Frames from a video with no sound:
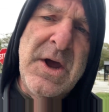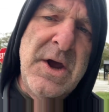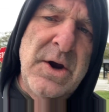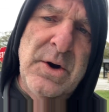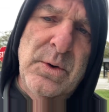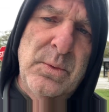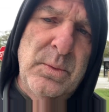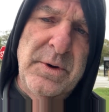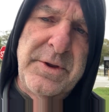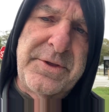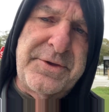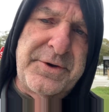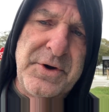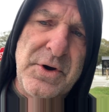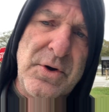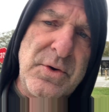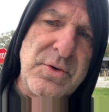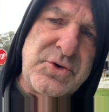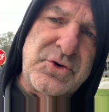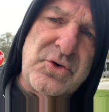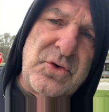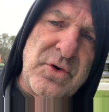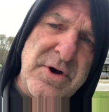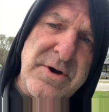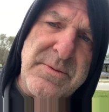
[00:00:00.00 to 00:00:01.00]
with no
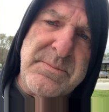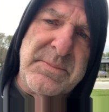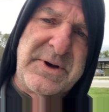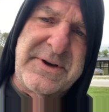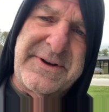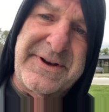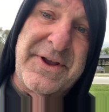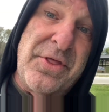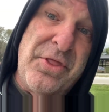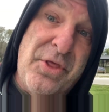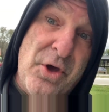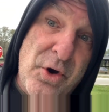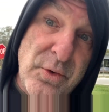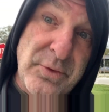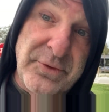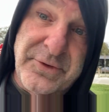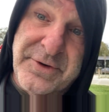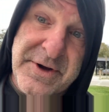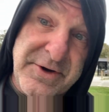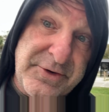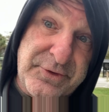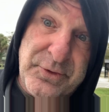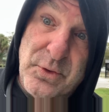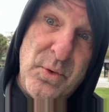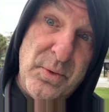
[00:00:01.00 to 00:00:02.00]
treatment to those
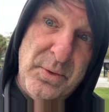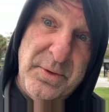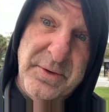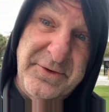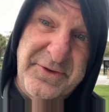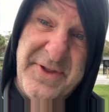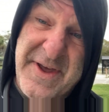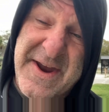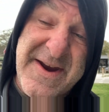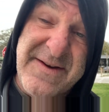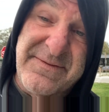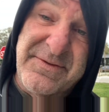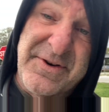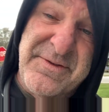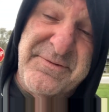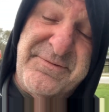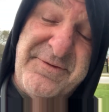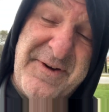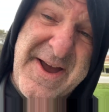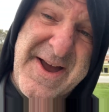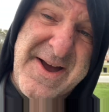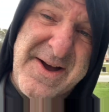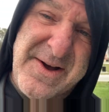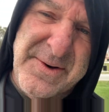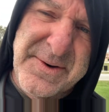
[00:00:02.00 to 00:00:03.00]
disorders they even
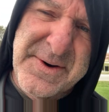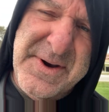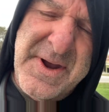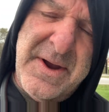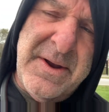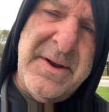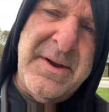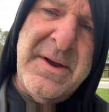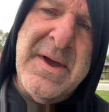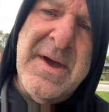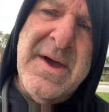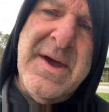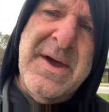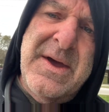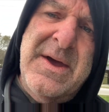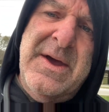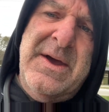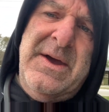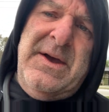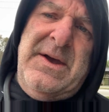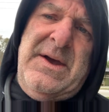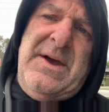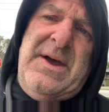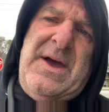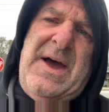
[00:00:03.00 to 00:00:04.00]
found.
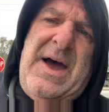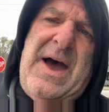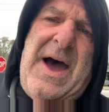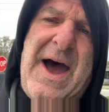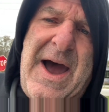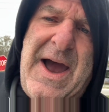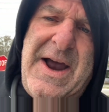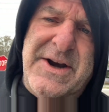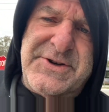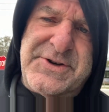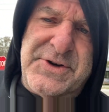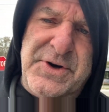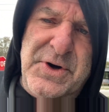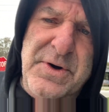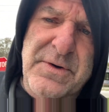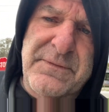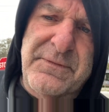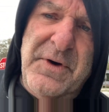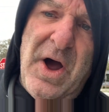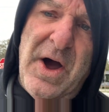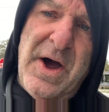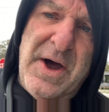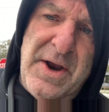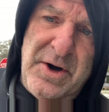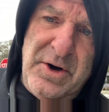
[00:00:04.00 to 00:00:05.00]
I served
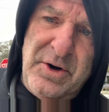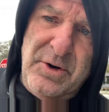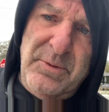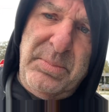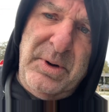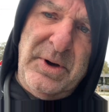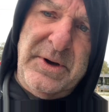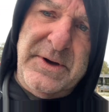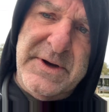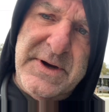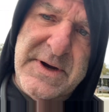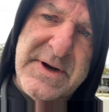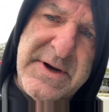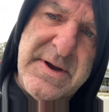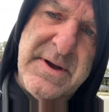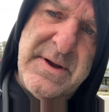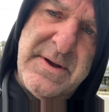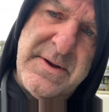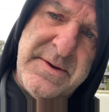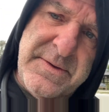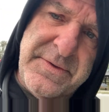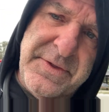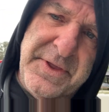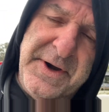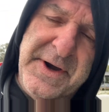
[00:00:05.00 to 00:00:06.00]
honorably
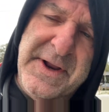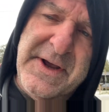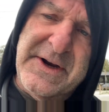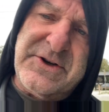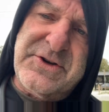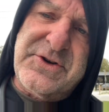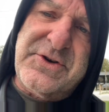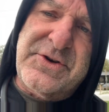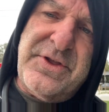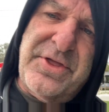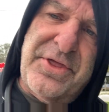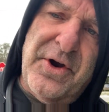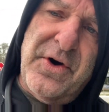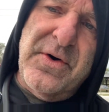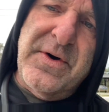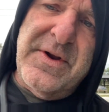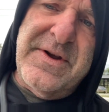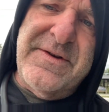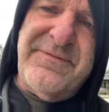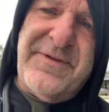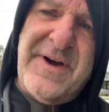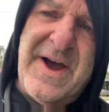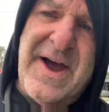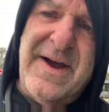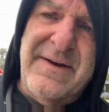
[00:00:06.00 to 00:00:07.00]
the next
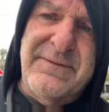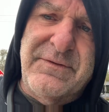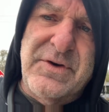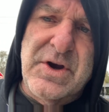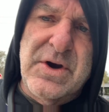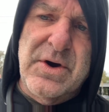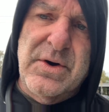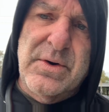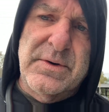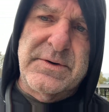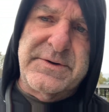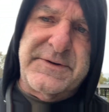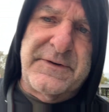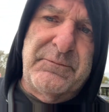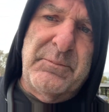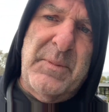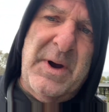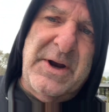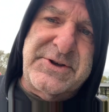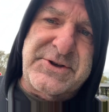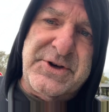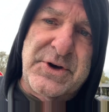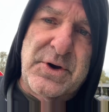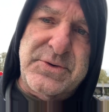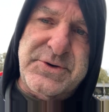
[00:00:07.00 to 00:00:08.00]
35 years of
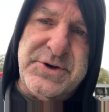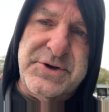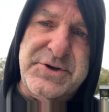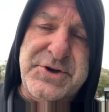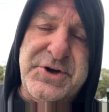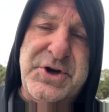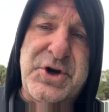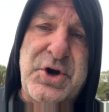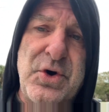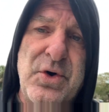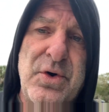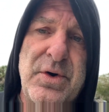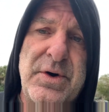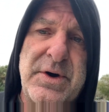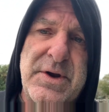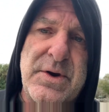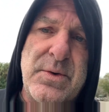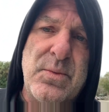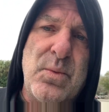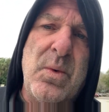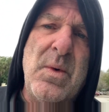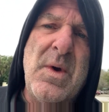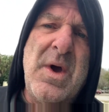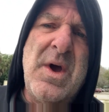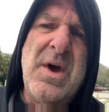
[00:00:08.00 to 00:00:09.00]
my Social
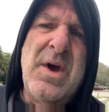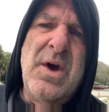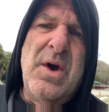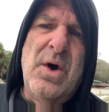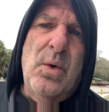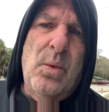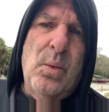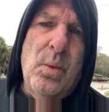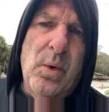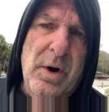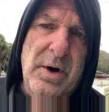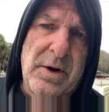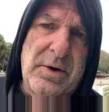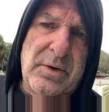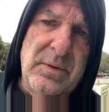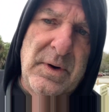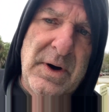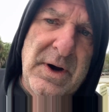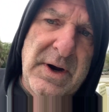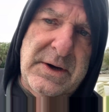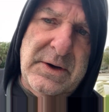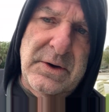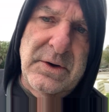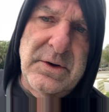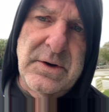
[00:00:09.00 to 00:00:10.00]
Security work
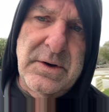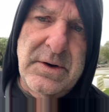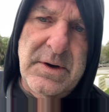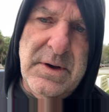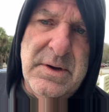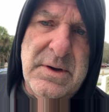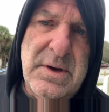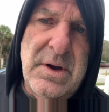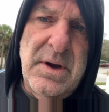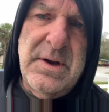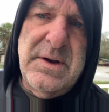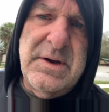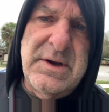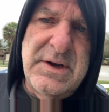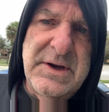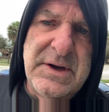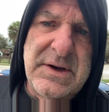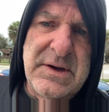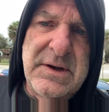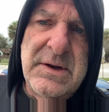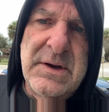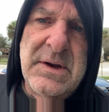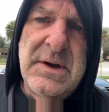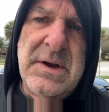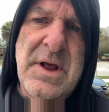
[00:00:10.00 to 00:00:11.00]
record,
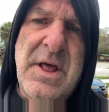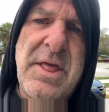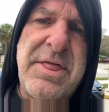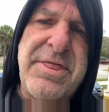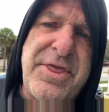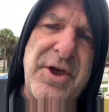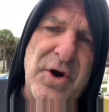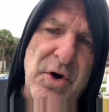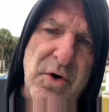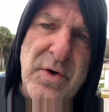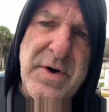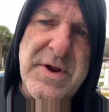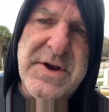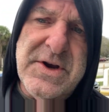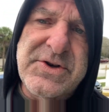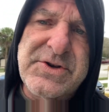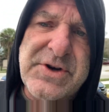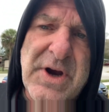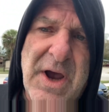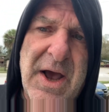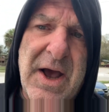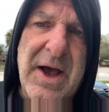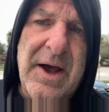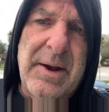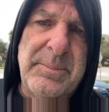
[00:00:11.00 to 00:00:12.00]
30
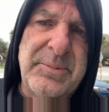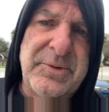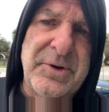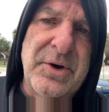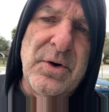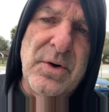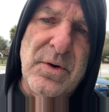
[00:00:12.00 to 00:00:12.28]
jobs in